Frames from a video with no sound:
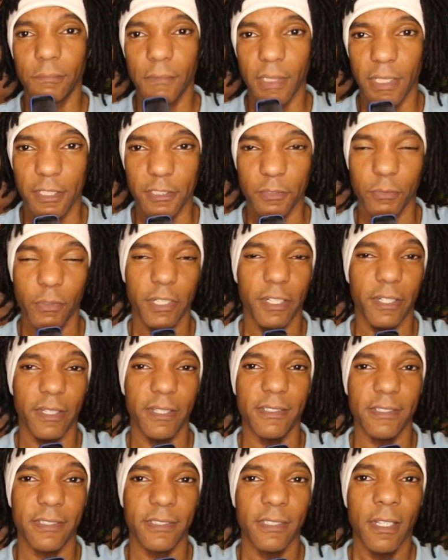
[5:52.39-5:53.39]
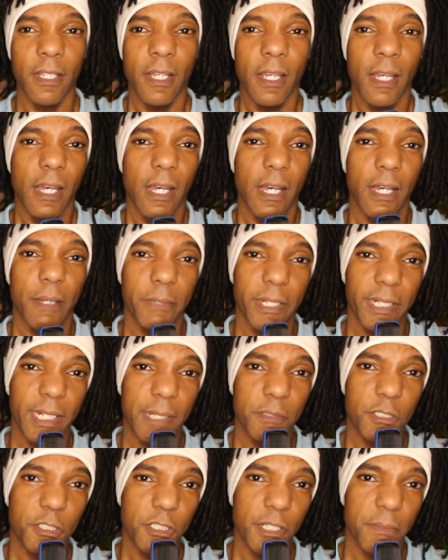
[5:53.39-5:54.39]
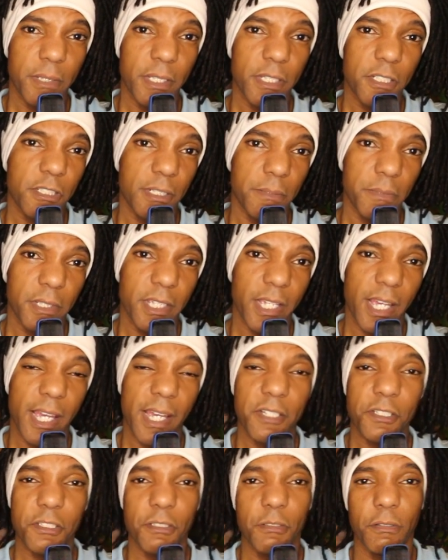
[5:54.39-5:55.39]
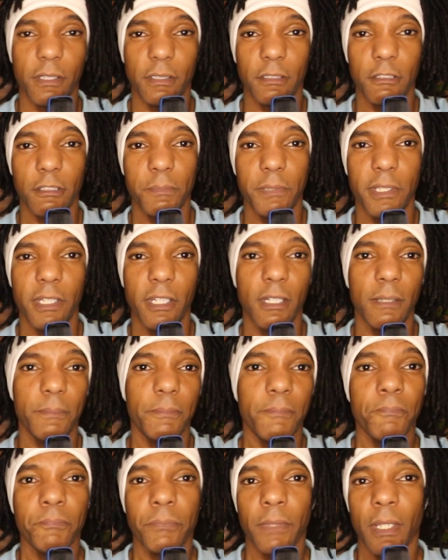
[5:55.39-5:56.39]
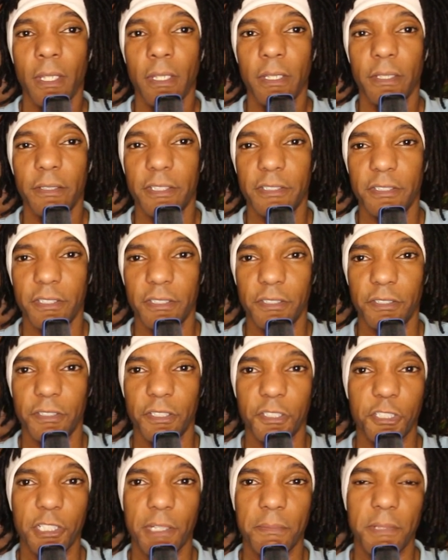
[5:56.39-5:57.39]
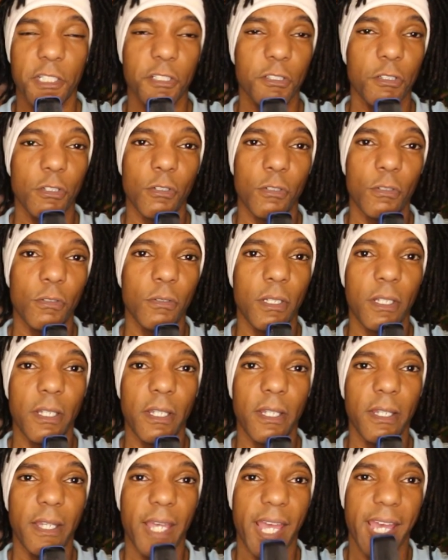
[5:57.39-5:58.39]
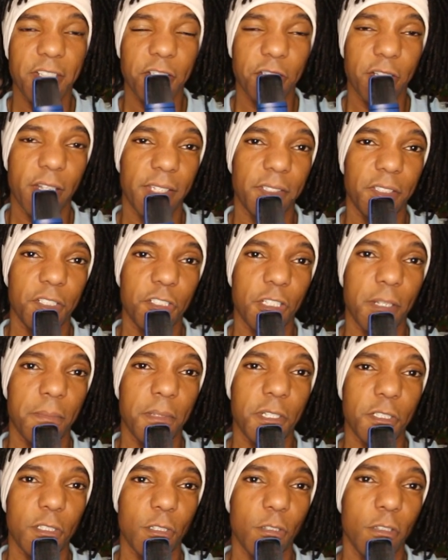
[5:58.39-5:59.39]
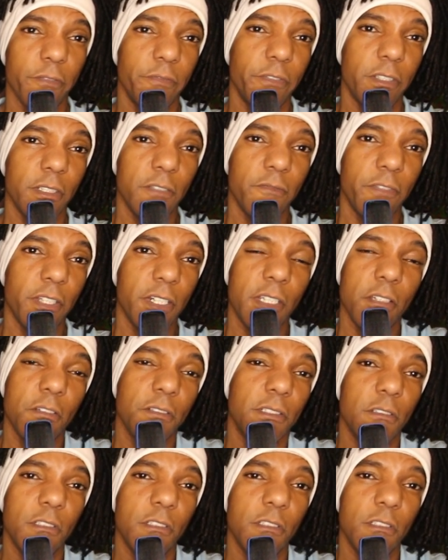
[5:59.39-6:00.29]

is what it is. My name is Shimmy, Shimmy Cash. You can look me up. This is The Shimmy Show, hashtag The Shimmy Show. If the video is